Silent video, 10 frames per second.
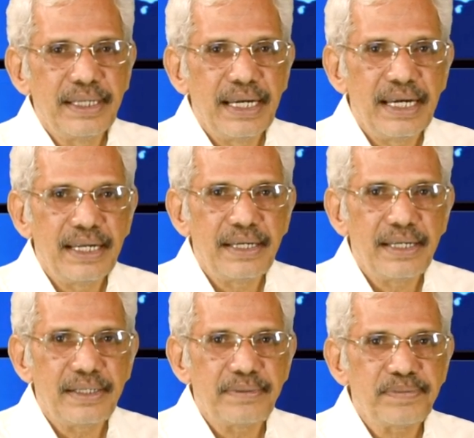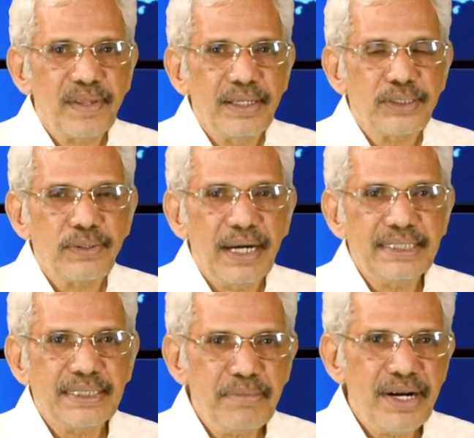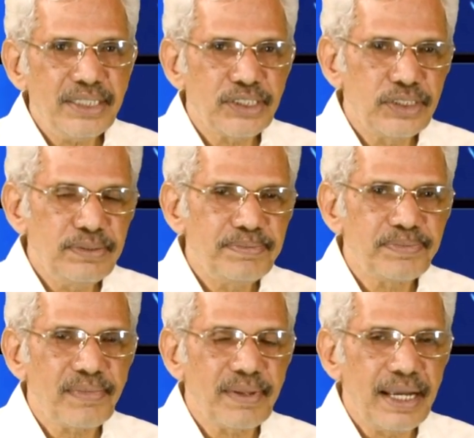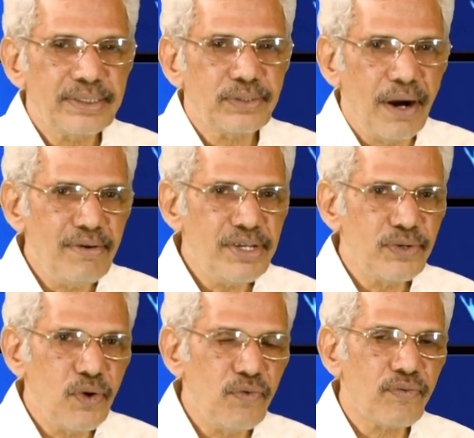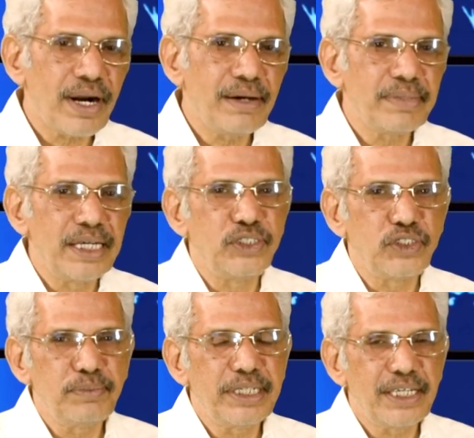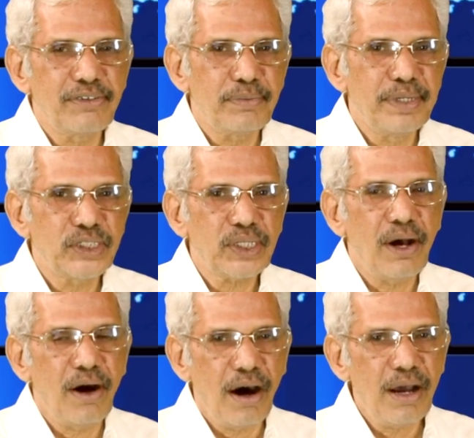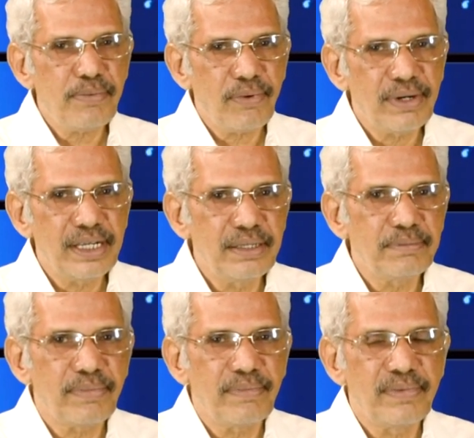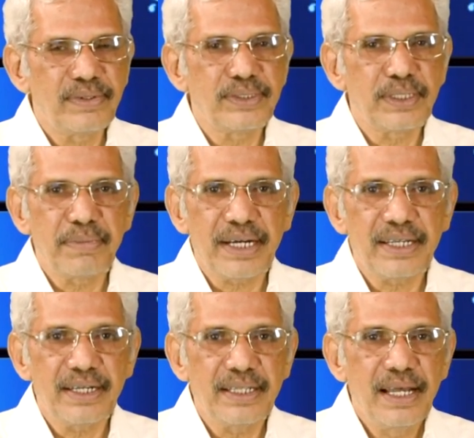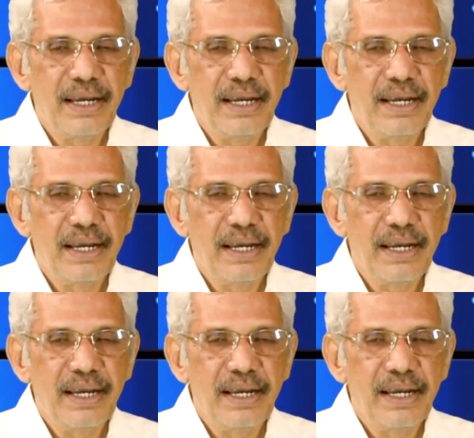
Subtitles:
And so I summarized you as to how do you go from a genomic information or protein using Bhagirath,